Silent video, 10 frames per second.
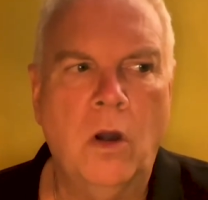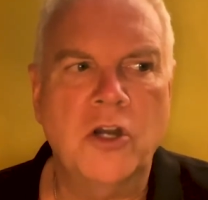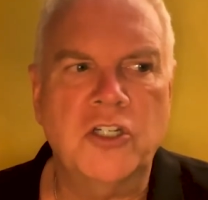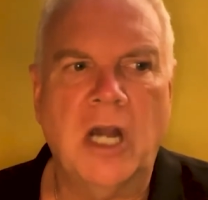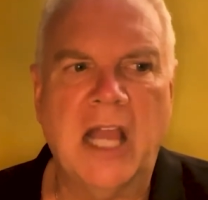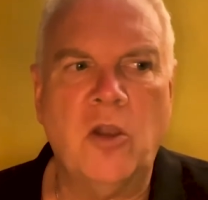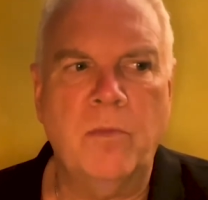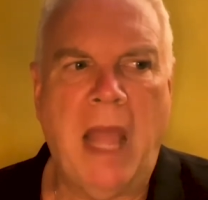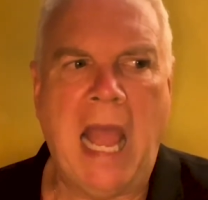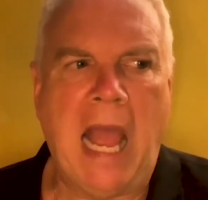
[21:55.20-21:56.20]
should I go
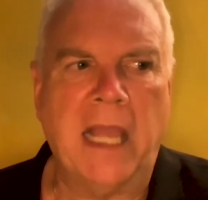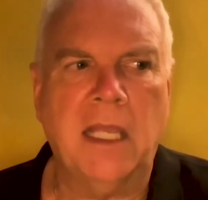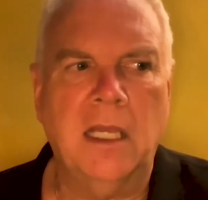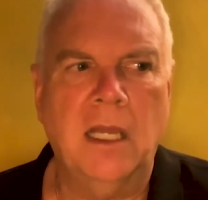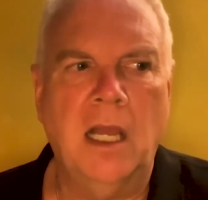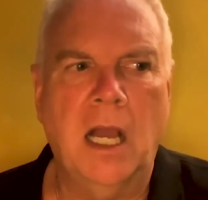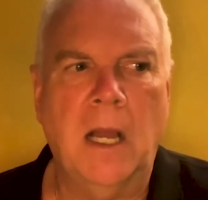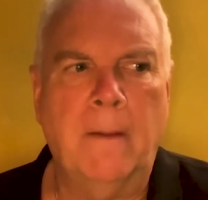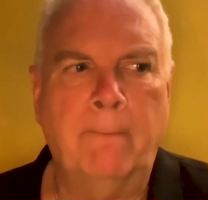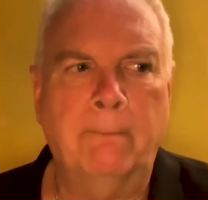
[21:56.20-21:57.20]
back?
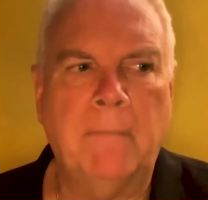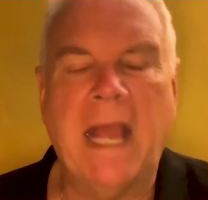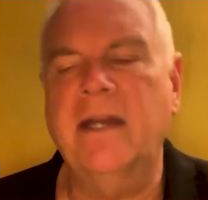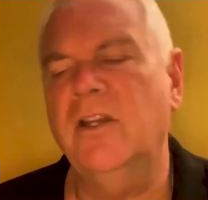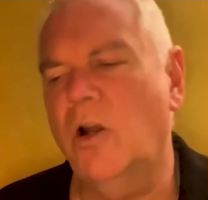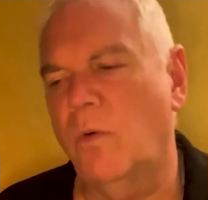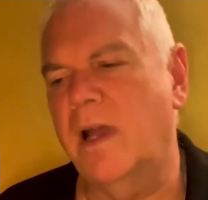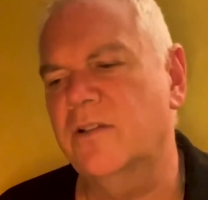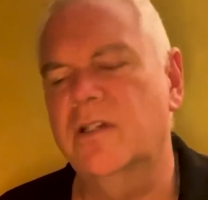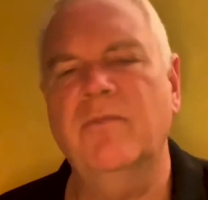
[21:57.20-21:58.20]
And you know
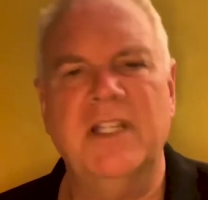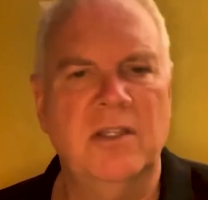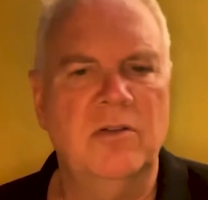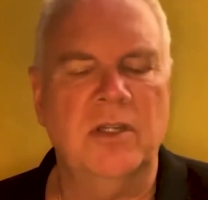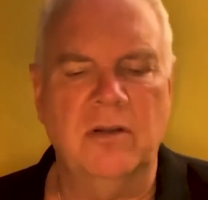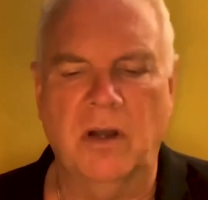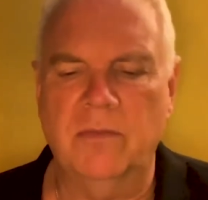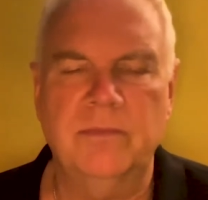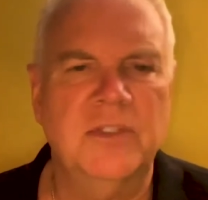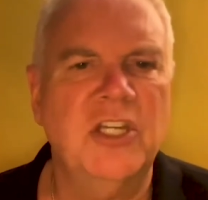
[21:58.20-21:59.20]
what?
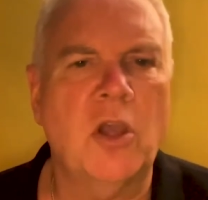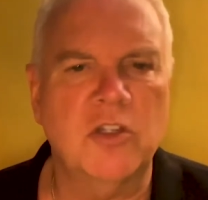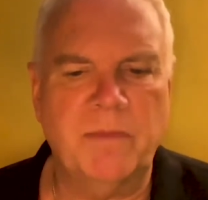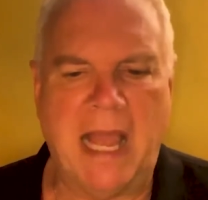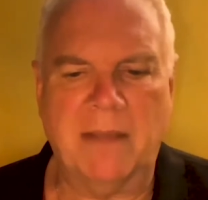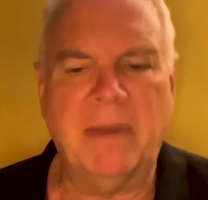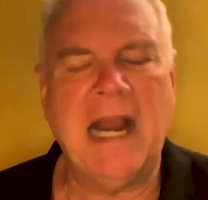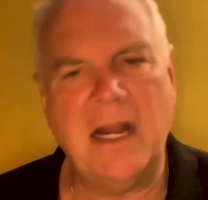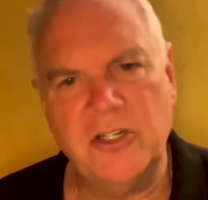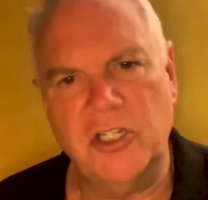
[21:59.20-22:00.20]
She goes back. But
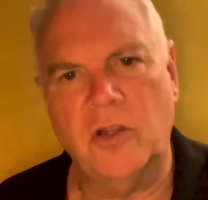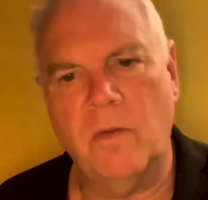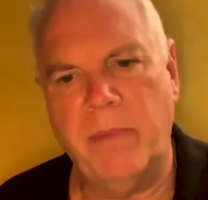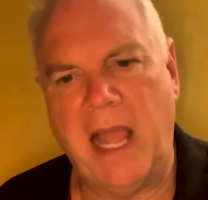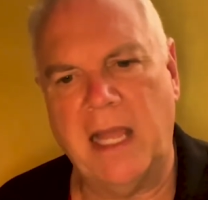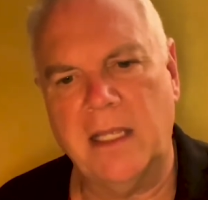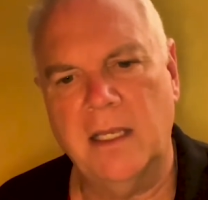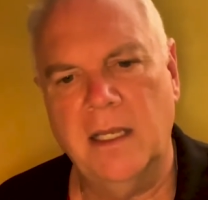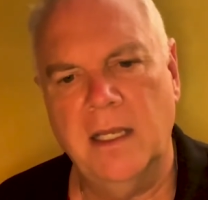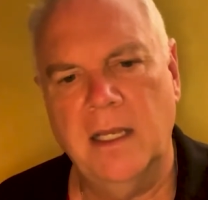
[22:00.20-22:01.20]
how does she go back?
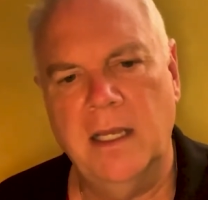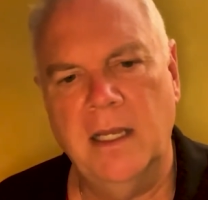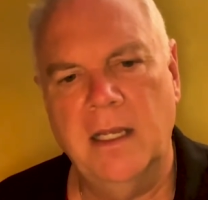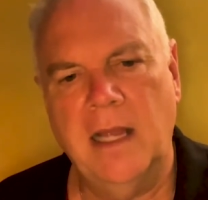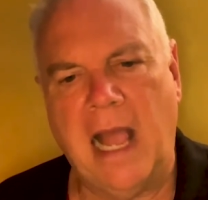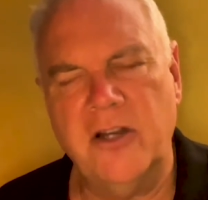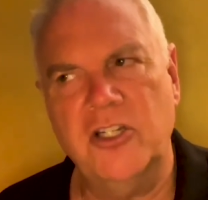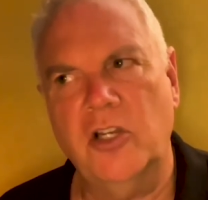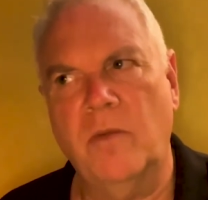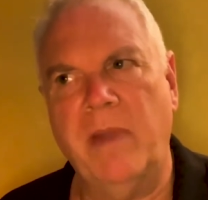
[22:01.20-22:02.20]
How does
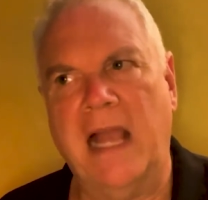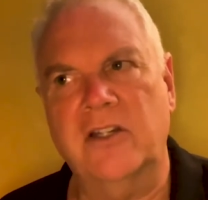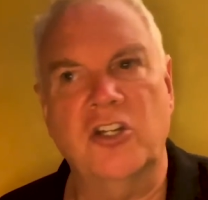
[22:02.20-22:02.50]
she go back? Does